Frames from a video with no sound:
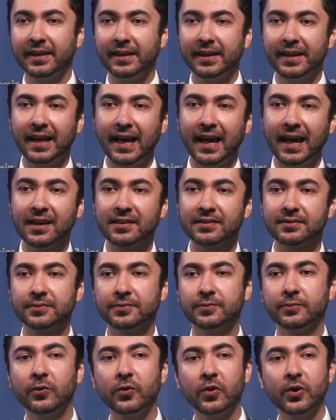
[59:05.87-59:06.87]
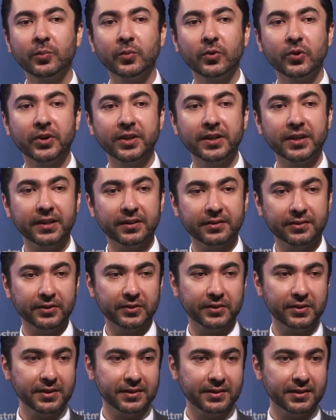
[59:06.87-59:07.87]
he has 4 more years. So
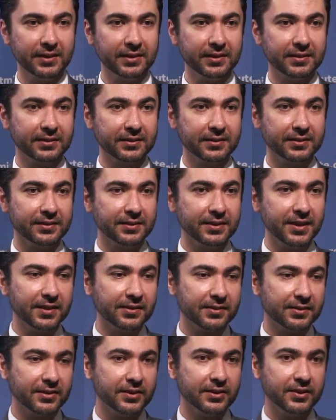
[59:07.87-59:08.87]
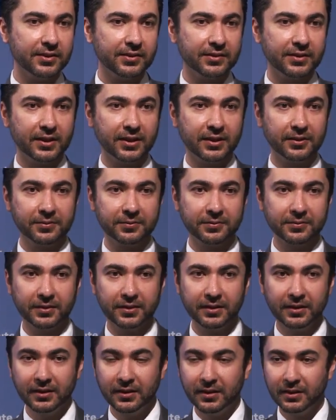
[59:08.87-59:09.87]
this is 6 years of
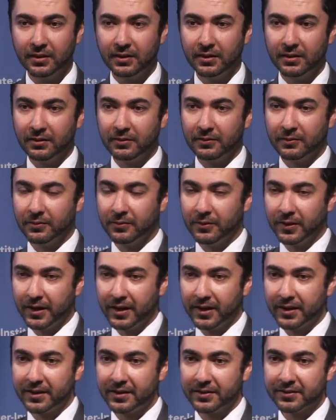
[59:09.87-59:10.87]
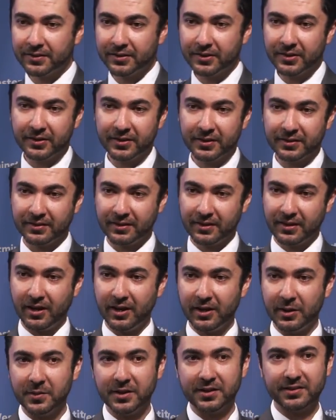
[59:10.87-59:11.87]
very serious
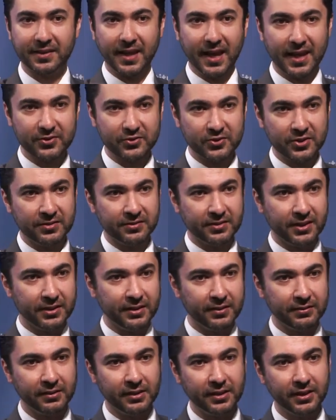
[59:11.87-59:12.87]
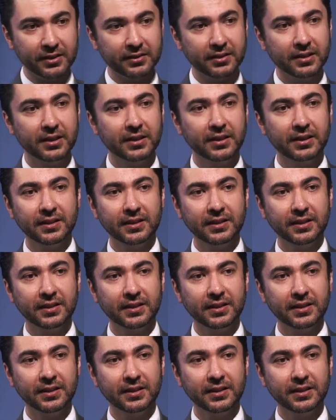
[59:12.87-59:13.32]
economic sanctions on Iran.